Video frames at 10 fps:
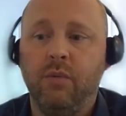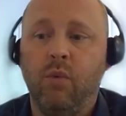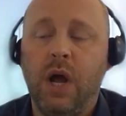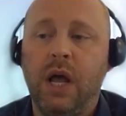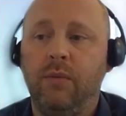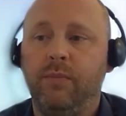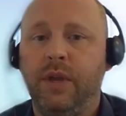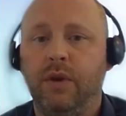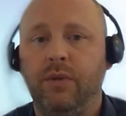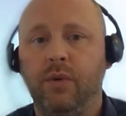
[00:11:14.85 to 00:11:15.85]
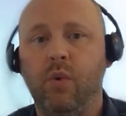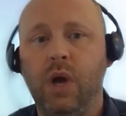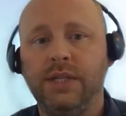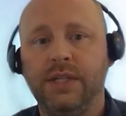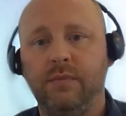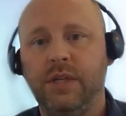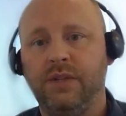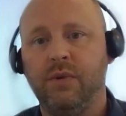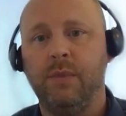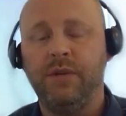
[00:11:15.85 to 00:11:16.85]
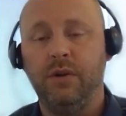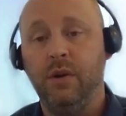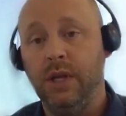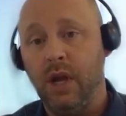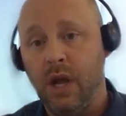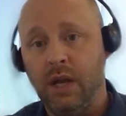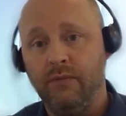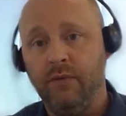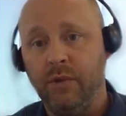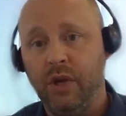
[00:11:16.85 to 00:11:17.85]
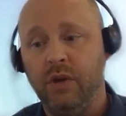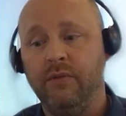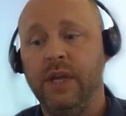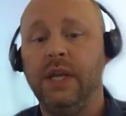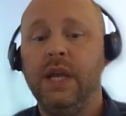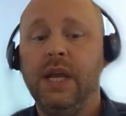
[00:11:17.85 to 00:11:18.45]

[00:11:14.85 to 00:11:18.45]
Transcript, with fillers: And while you know there was some disruption early on from COVID,